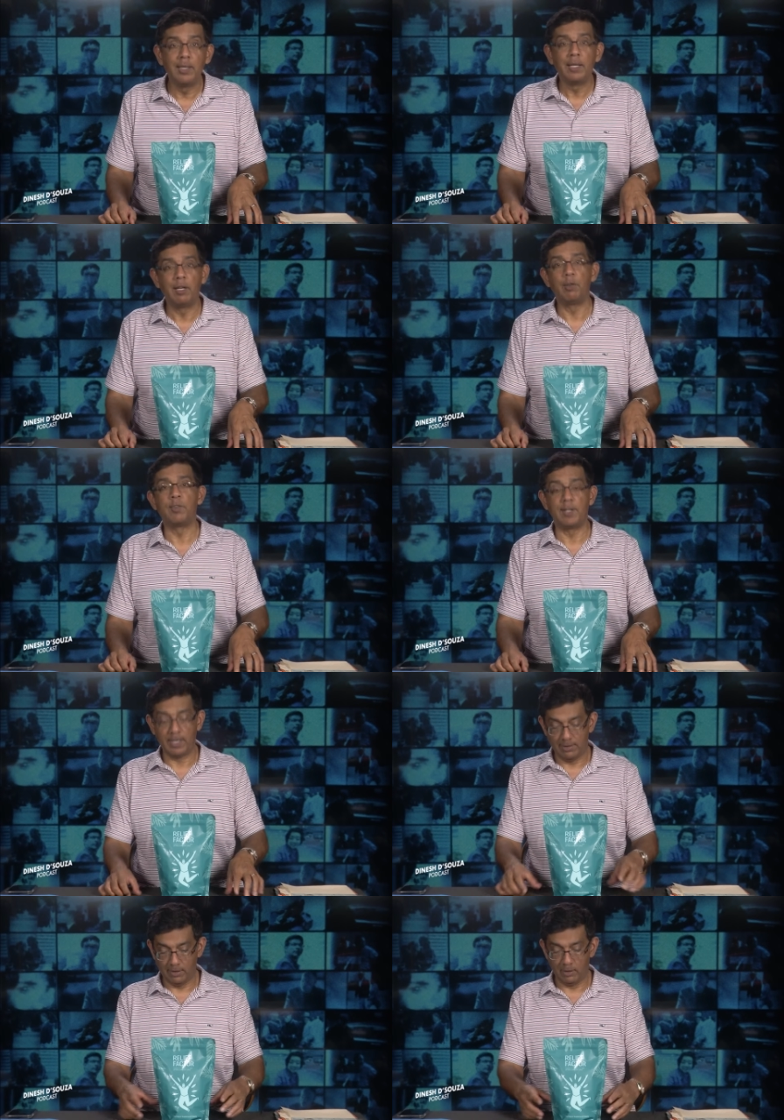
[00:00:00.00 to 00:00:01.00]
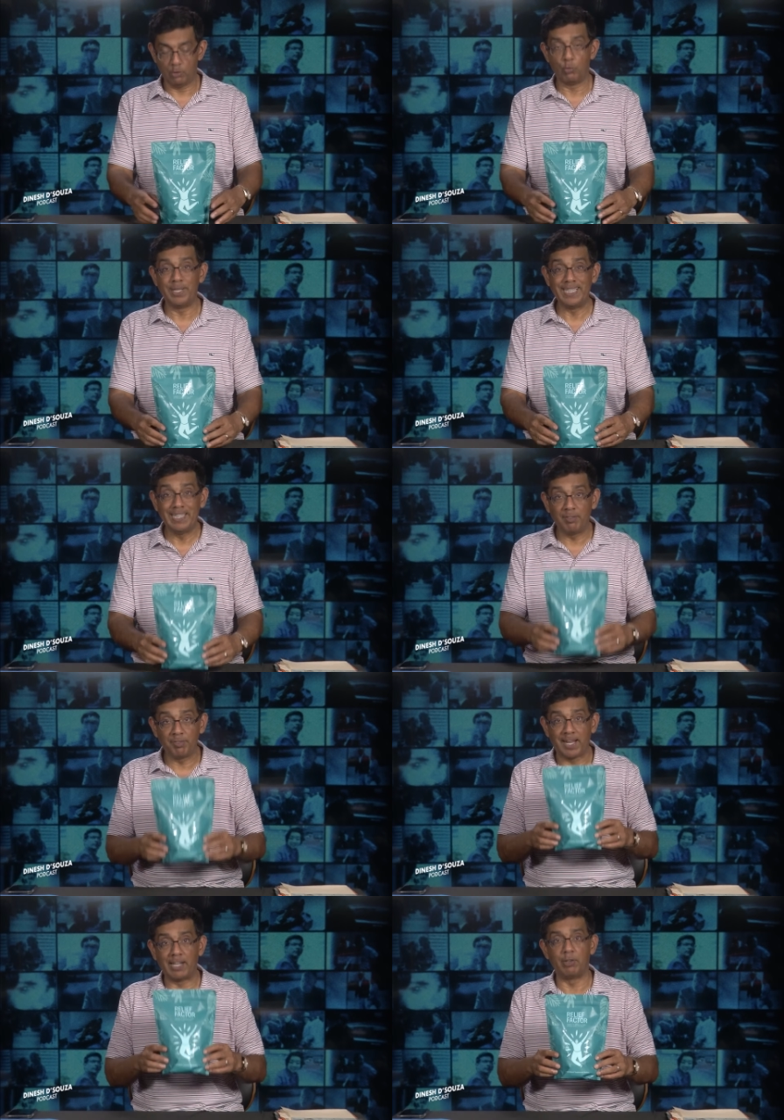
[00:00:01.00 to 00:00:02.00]
Here's an idea, Relief
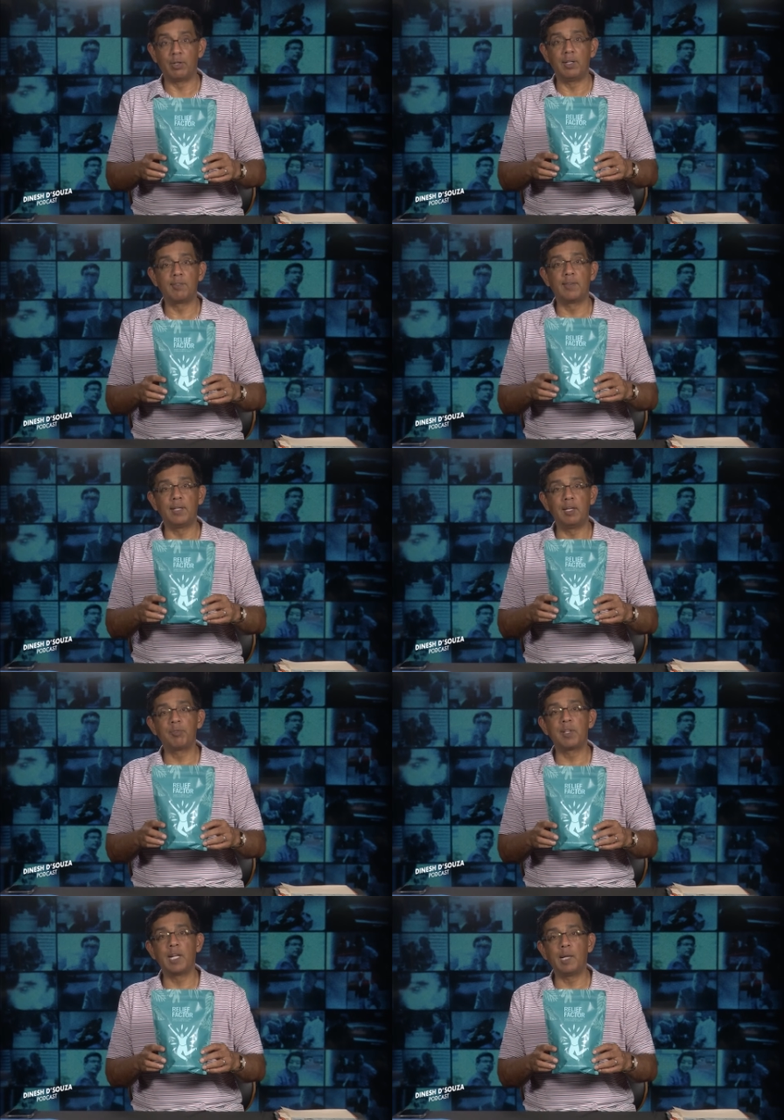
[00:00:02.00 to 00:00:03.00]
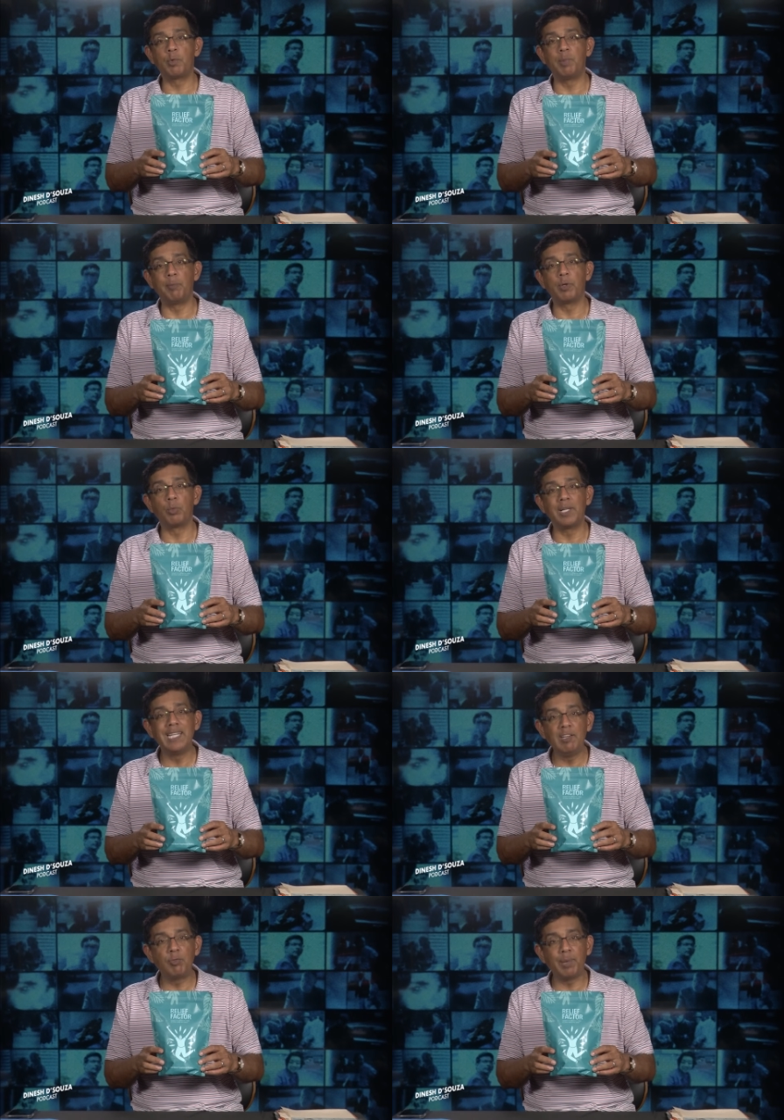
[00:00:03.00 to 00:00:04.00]
Factor. It's the gift that helps people
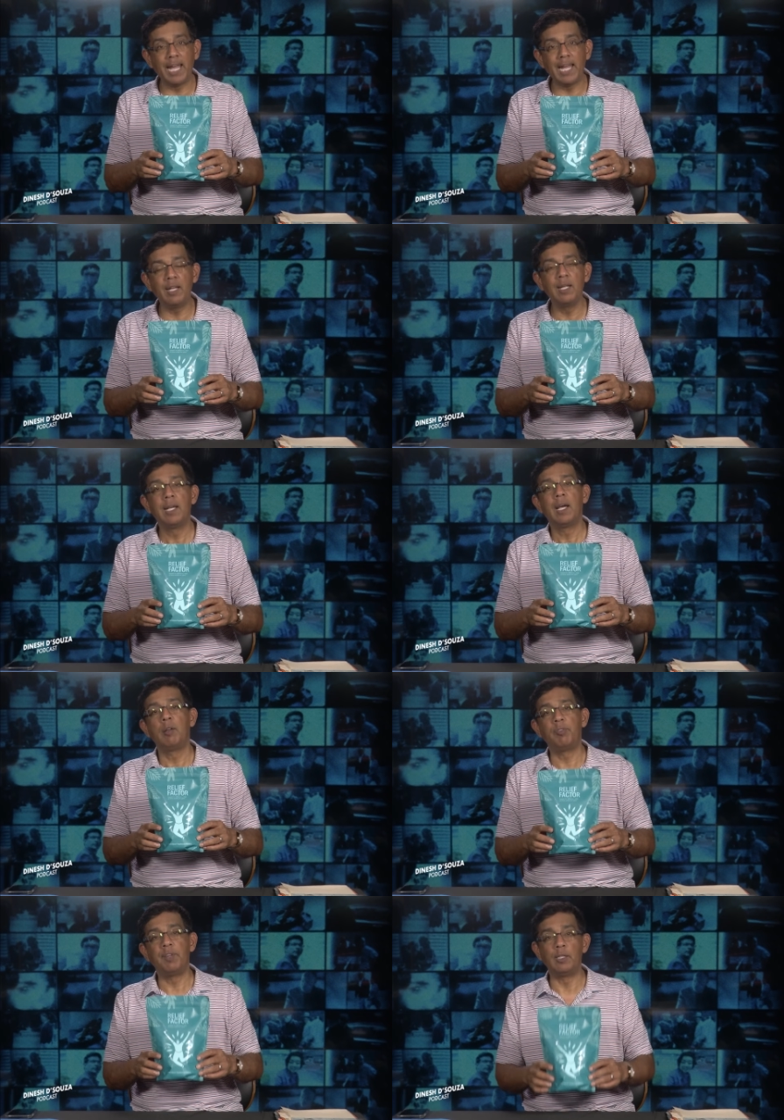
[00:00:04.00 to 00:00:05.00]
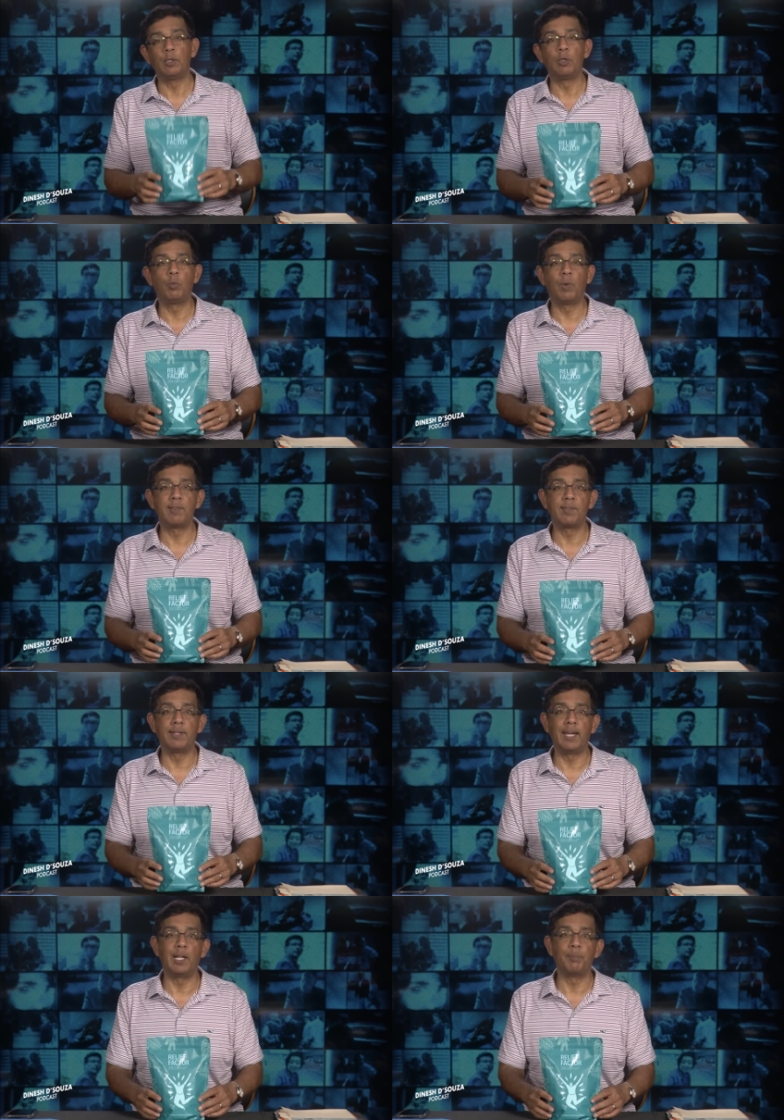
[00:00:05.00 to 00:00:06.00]
relieve pain and feel good once
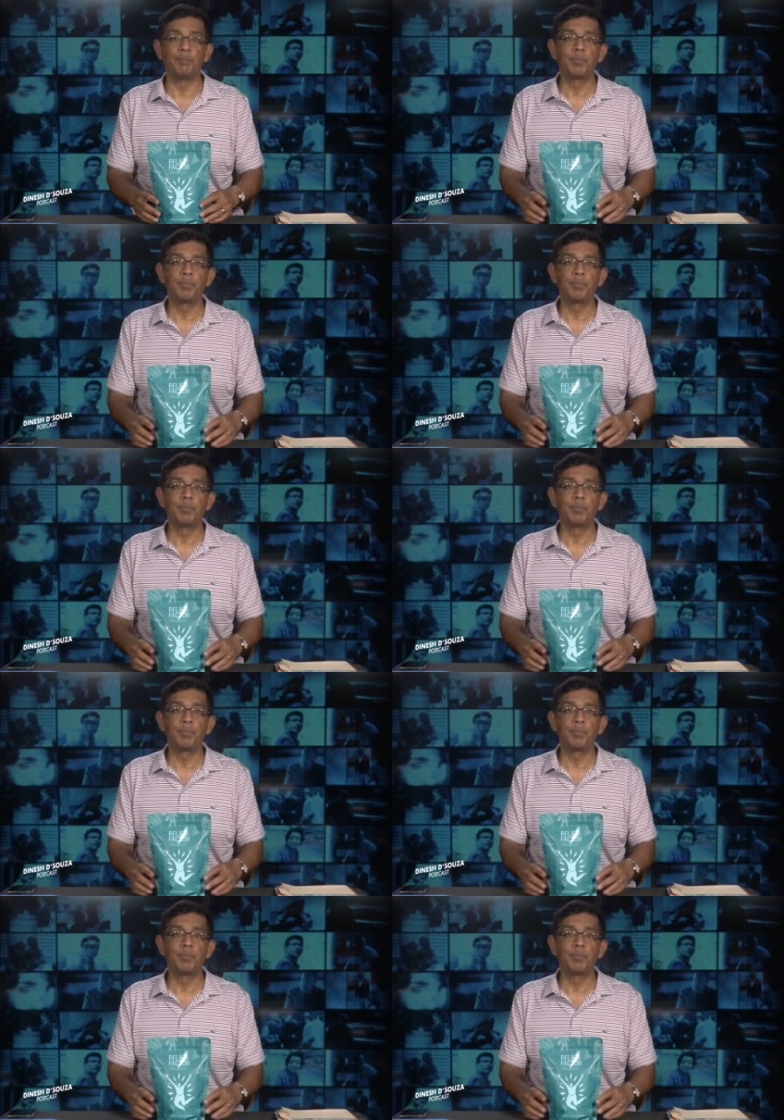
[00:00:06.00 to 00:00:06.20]
again.